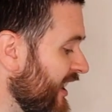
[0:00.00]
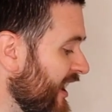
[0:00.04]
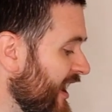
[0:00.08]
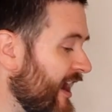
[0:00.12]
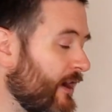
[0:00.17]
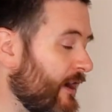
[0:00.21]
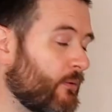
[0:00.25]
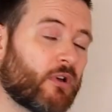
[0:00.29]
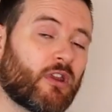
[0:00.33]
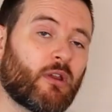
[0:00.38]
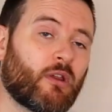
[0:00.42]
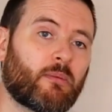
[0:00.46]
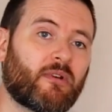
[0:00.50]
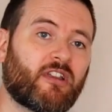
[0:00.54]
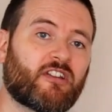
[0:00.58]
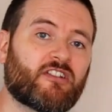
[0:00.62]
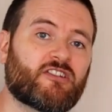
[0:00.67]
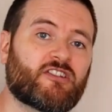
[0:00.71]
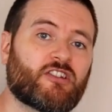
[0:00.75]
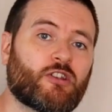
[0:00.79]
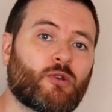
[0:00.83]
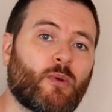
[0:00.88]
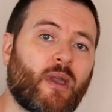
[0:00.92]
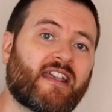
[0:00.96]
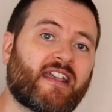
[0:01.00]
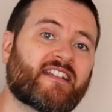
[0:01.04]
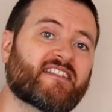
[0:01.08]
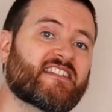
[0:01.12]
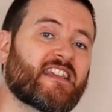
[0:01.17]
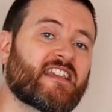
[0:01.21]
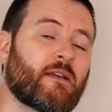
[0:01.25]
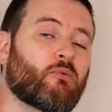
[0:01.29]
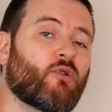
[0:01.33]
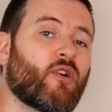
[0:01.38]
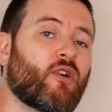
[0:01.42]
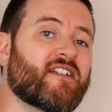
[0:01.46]
What I'm going to do is
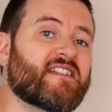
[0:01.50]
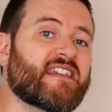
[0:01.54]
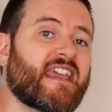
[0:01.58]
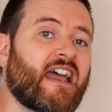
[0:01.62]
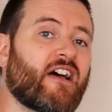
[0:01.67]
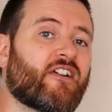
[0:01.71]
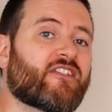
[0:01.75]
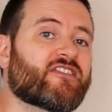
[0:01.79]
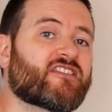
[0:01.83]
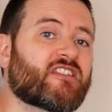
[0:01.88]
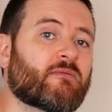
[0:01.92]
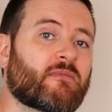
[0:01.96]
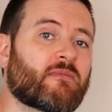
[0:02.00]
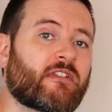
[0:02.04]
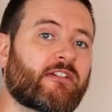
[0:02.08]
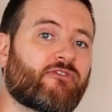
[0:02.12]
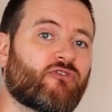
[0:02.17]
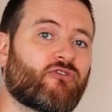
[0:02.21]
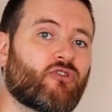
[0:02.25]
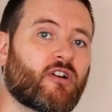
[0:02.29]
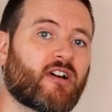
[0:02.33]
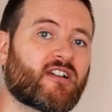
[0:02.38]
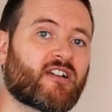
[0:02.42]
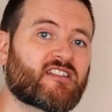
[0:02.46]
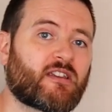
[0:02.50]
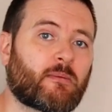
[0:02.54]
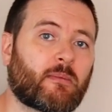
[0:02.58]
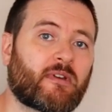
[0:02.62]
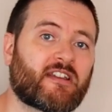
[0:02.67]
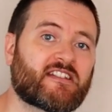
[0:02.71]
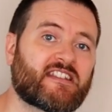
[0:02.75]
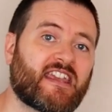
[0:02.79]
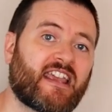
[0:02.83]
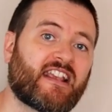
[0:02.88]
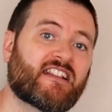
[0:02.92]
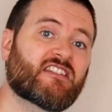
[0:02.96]
separate out some of the frogs. I'm
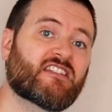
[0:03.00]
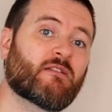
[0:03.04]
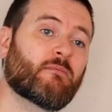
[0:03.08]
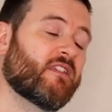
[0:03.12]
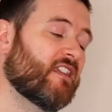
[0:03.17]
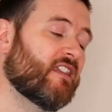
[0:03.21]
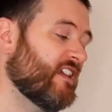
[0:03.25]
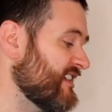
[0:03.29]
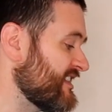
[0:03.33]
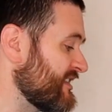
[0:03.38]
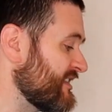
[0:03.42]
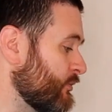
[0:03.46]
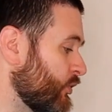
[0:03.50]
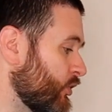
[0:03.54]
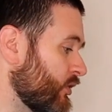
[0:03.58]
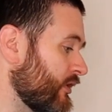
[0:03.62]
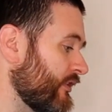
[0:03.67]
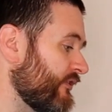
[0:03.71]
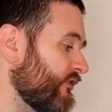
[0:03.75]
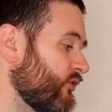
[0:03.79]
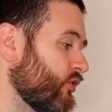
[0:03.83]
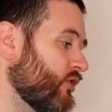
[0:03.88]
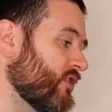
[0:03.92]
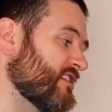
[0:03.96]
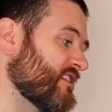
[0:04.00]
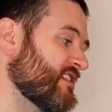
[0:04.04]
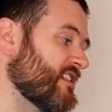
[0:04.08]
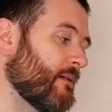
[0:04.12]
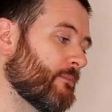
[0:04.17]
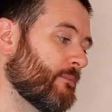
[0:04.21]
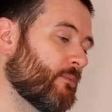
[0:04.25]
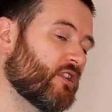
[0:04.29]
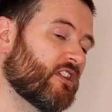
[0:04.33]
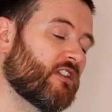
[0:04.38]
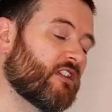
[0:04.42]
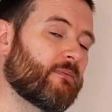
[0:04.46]
going to take some of these smaller frogs
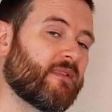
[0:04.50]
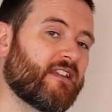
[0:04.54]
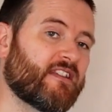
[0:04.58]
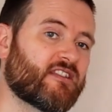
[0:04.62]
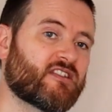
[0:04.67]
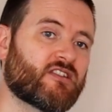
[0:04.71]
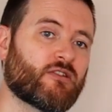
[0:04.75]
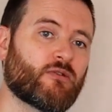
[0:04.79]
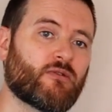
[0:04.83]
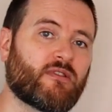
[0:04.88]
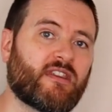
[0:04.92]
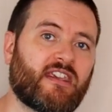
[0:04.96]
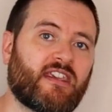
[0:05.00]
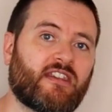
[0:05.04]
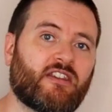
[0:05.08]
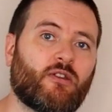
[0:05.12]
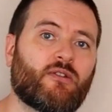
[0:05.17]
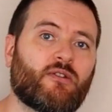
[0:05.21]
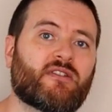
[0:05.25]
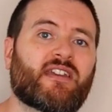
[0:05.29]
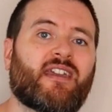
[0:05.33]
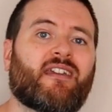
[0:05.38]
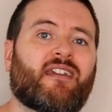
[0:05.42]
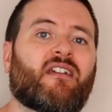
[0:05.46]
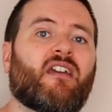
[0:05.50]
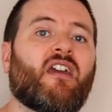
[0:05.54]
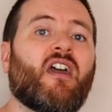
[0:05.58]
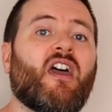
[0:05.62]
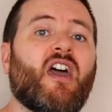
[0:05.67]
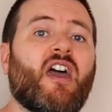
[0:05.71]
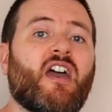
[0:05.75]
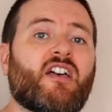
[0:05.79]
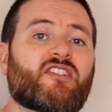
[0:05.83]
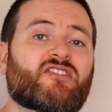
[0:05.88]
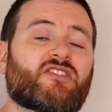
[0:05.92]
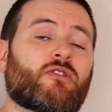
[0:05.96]
and put them into the new tank
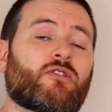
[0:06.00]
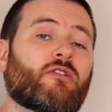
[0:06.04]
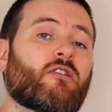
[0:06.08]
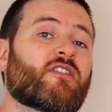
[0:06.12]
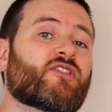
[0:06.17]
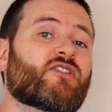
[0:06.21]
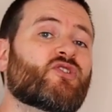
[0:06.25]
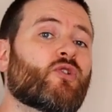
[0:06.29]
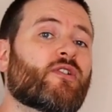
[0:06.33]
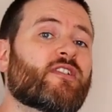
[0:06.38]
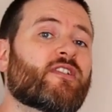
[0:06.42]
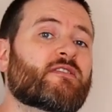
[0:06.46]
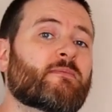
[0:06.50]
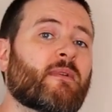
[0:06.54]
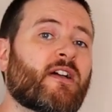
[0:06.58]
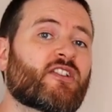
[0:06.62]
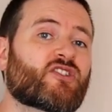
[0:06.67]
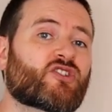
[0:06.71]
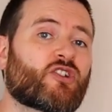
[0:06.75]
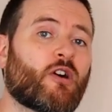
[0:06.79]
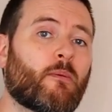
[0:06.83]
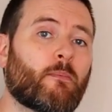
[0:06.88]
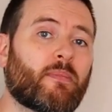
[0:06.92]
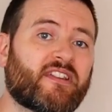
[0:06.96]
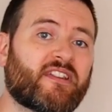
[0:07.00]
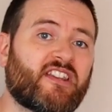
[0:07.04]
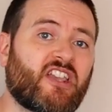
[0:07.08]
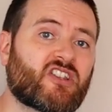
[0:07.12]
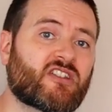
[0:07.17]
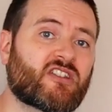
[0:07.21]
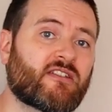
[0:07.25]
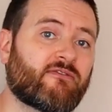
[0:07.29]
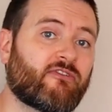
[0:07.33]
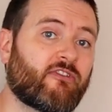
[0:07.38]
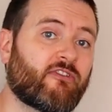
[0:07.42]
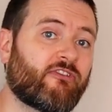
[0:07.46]
so that there's not as much
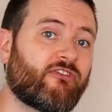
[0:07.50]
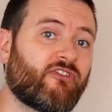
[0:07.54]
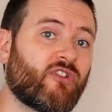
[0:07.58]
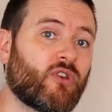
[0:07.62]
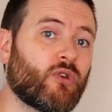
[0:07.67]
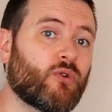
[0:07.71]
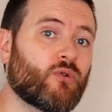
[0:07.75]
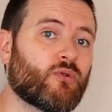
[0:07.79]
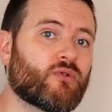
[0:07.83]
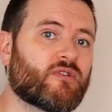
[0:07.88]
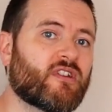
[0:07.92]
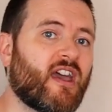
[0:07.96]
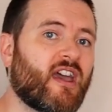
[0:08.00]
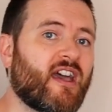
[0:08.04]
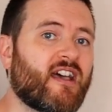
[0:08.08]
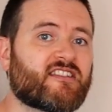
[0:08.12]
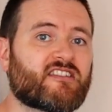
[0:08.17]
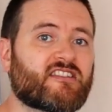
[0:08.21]
competition for food.